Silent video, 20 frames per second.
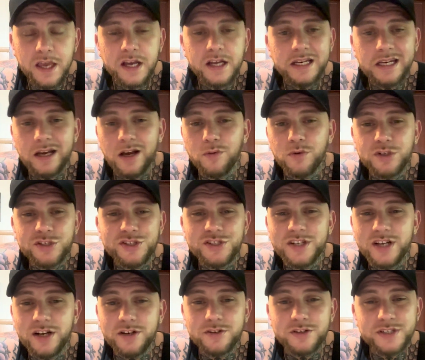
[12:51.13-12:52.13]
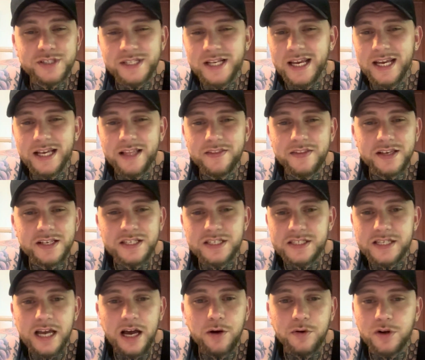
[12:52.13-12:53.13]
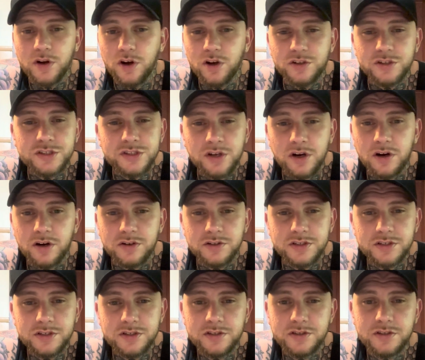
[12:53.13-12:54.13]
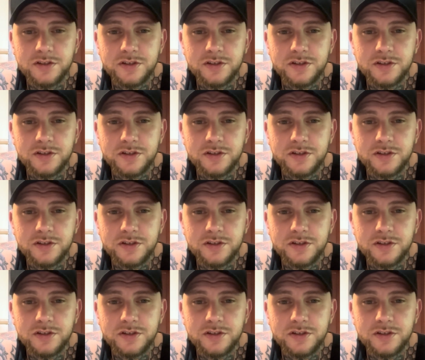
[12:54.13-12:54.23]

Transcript: Now, I want you to understand, this is how it all starts.